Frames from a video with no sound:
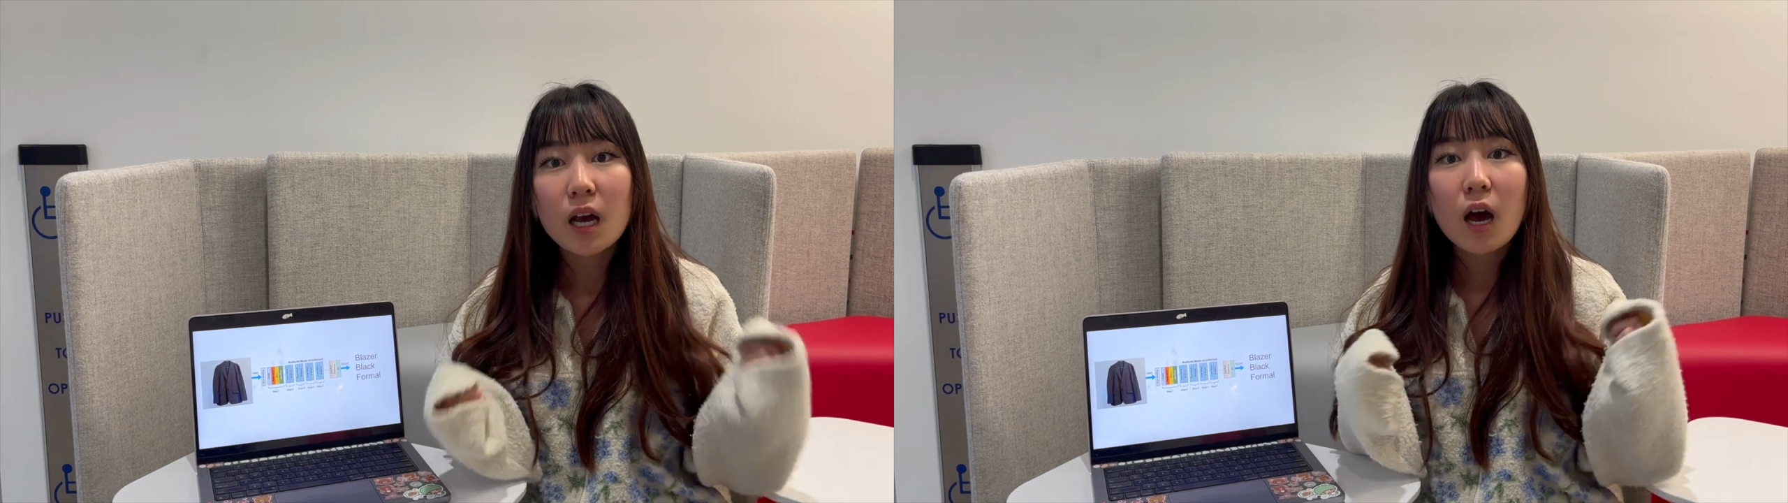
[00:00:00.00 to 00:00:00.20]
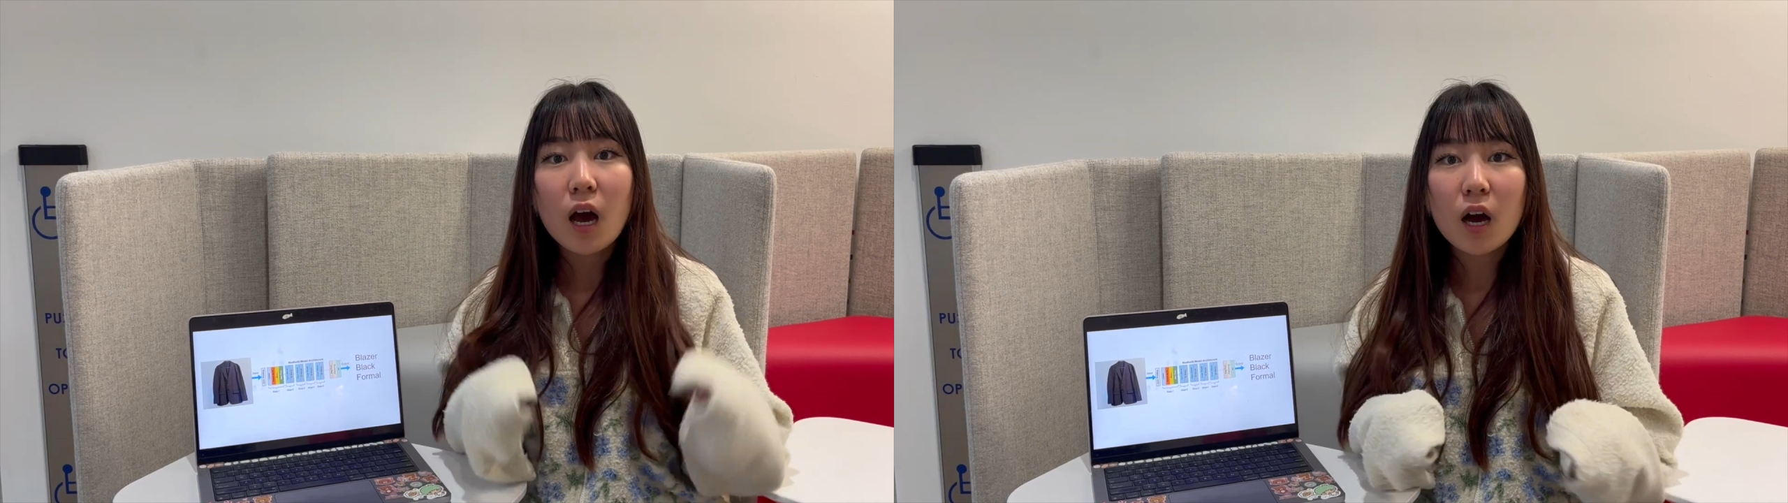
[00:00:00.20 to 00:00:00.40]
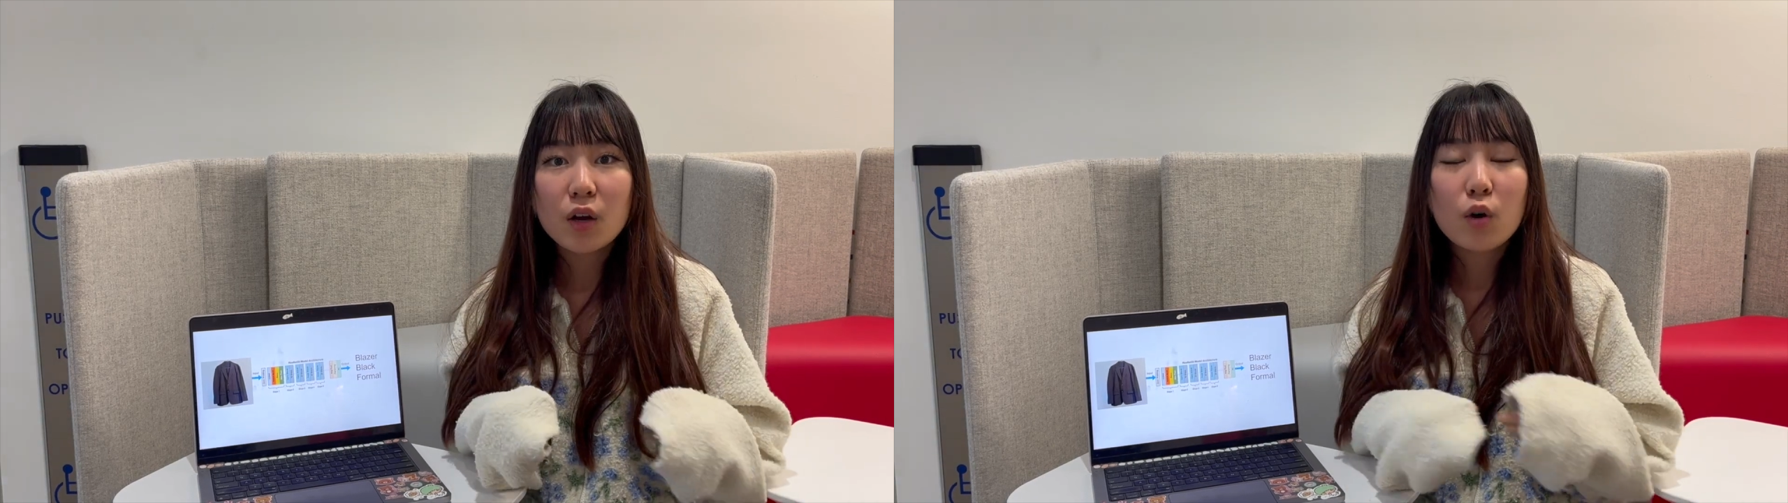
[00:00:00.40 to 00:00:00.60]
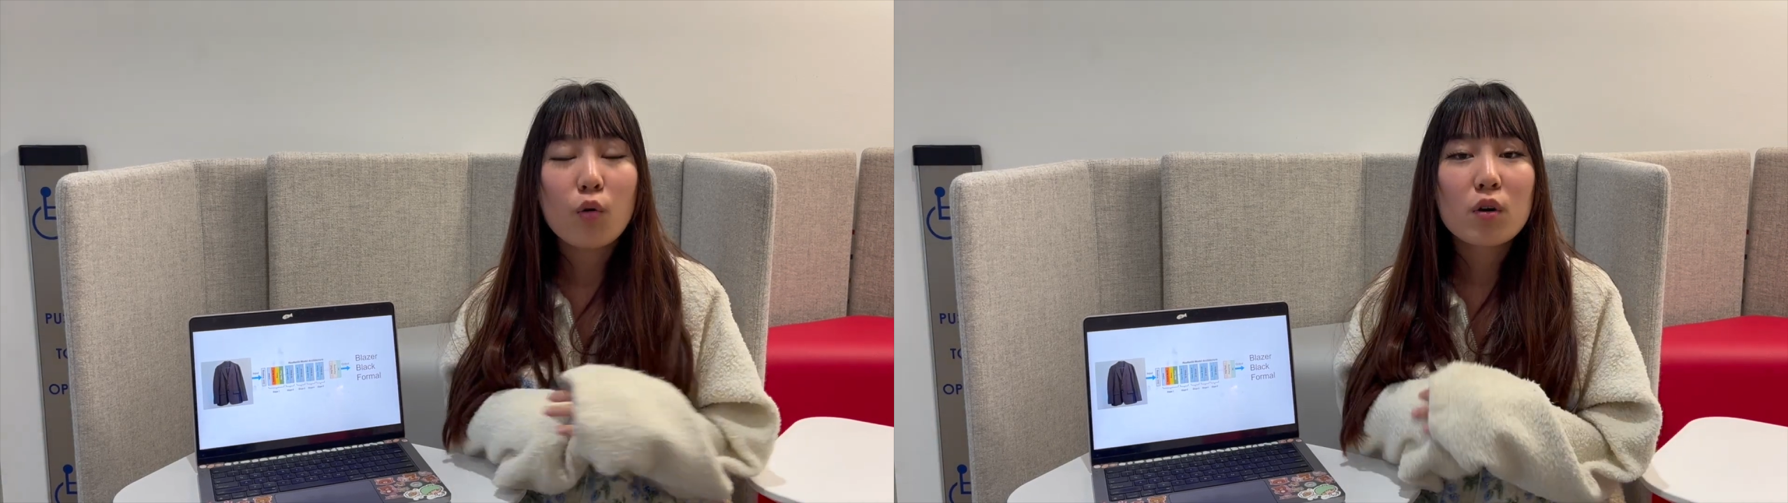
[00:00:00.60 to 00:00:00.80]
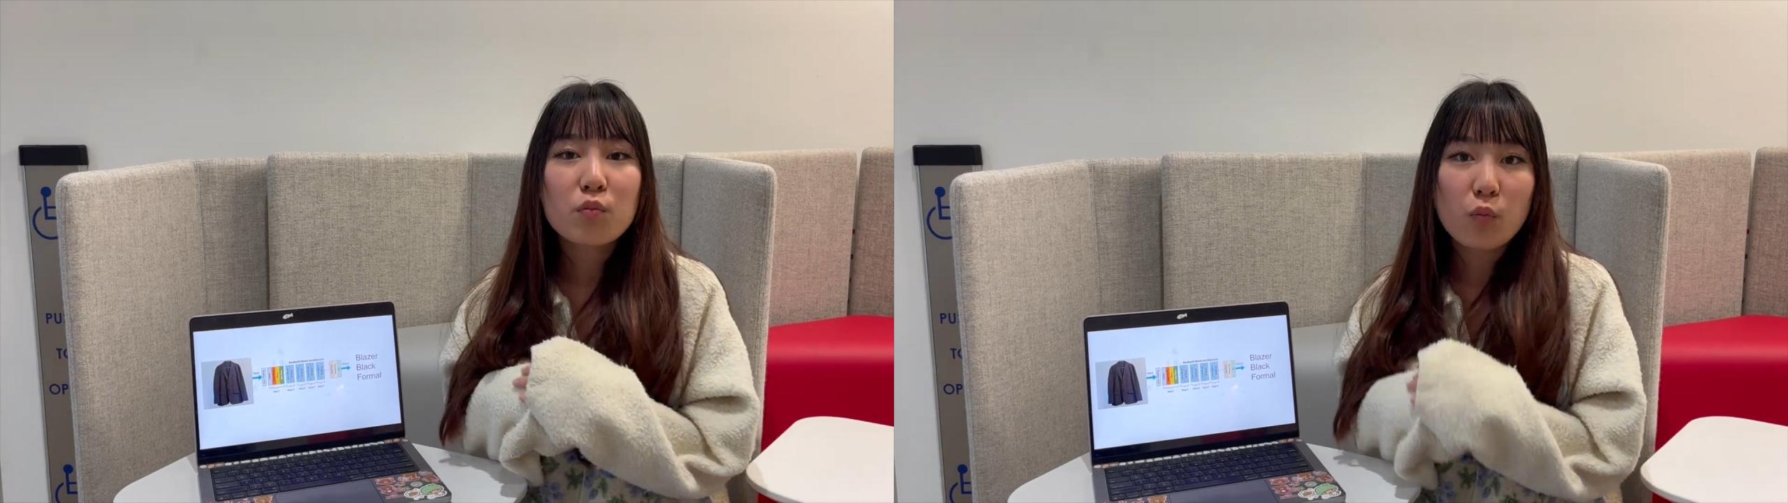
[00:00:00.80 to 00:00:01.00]
hung,
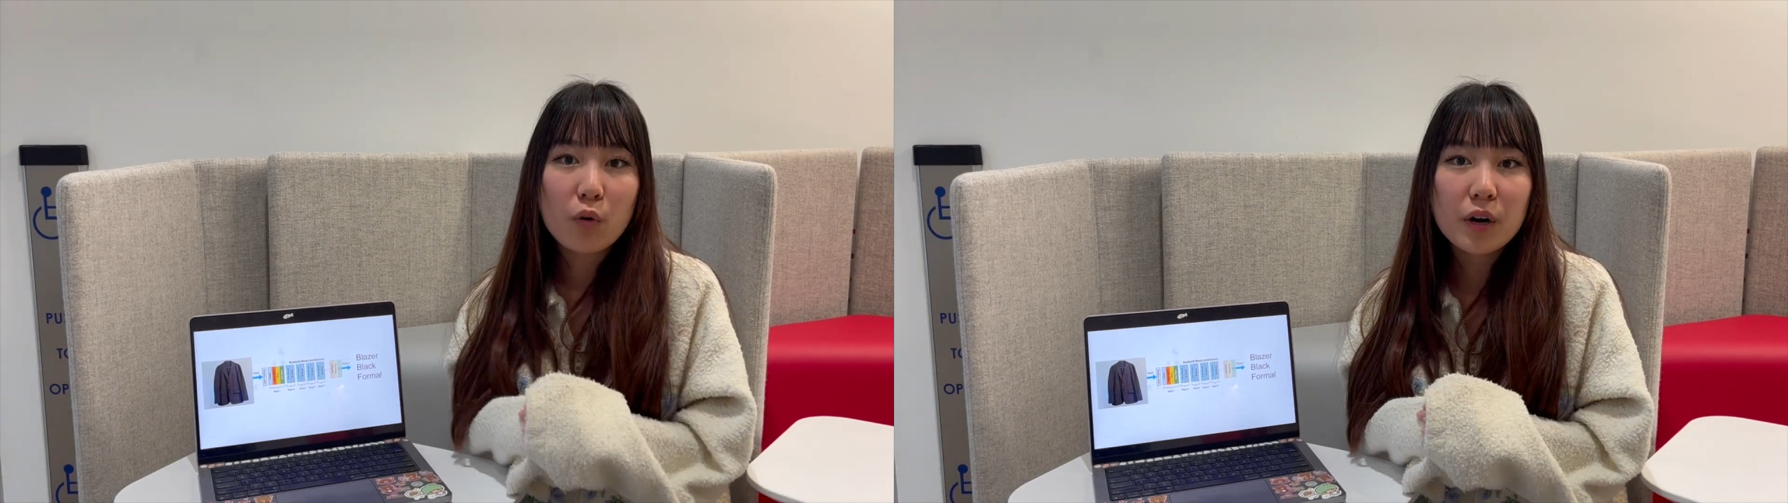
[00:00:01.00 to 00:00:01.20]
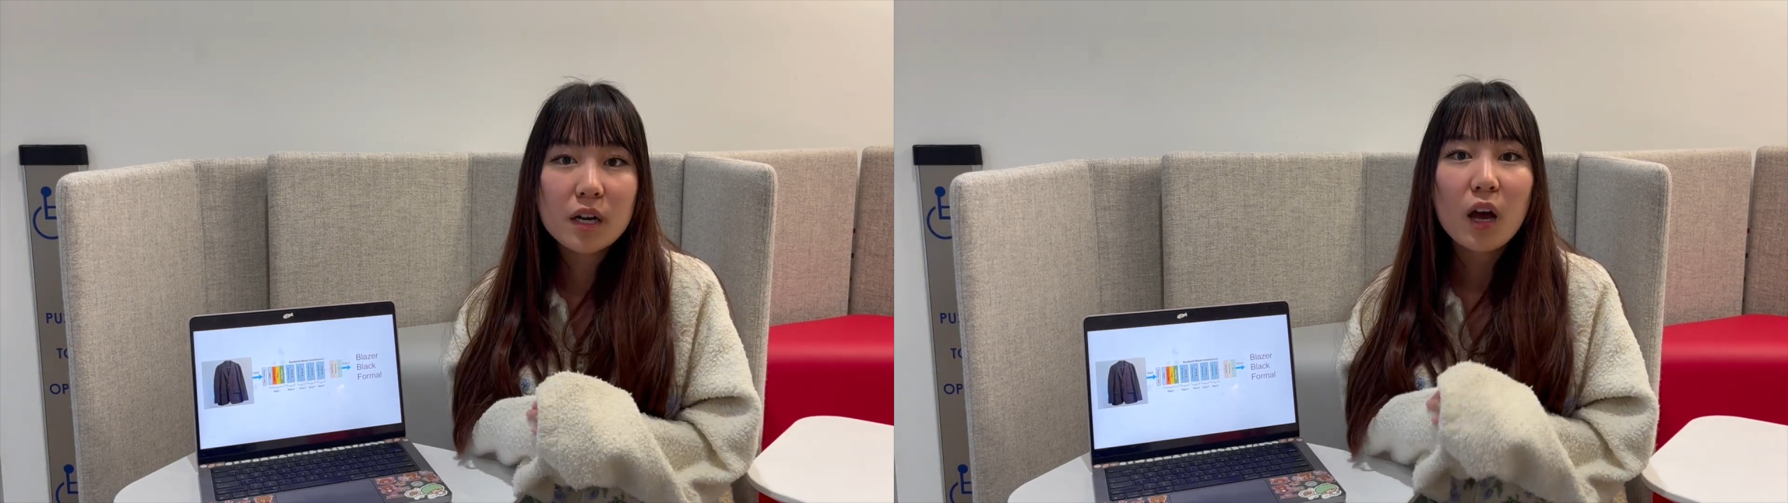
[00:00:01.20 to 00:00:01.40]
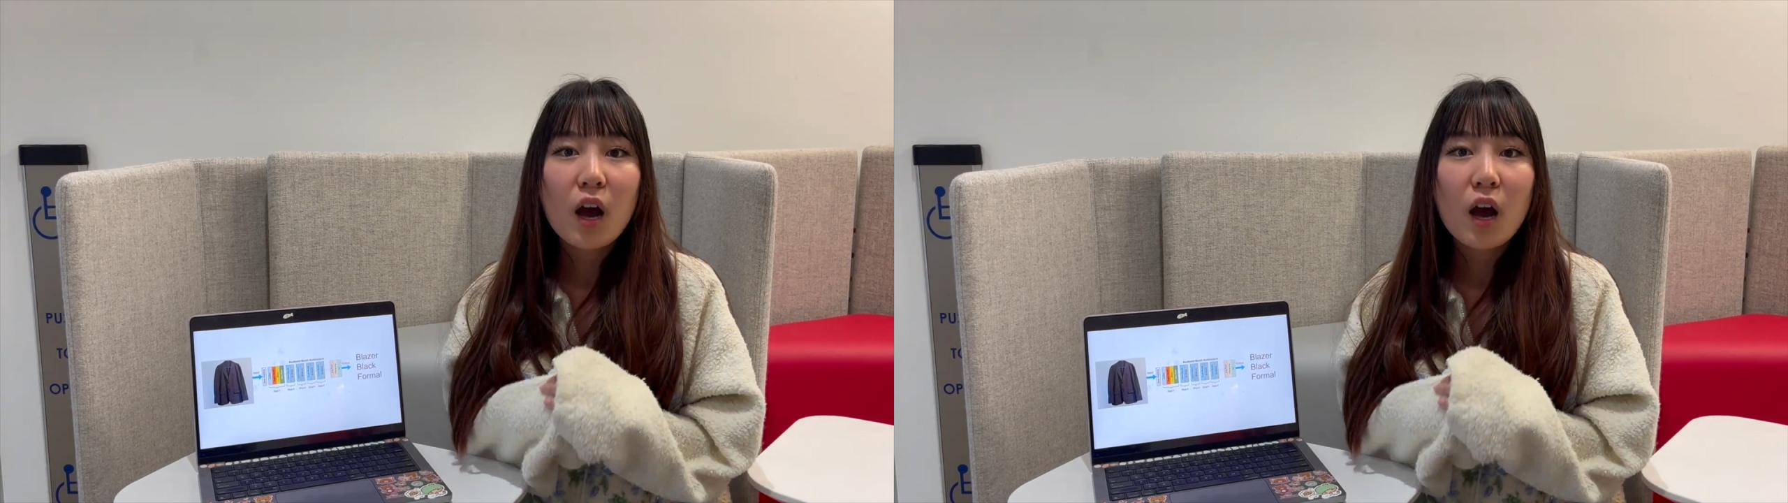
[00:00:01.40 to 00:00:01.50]
or worn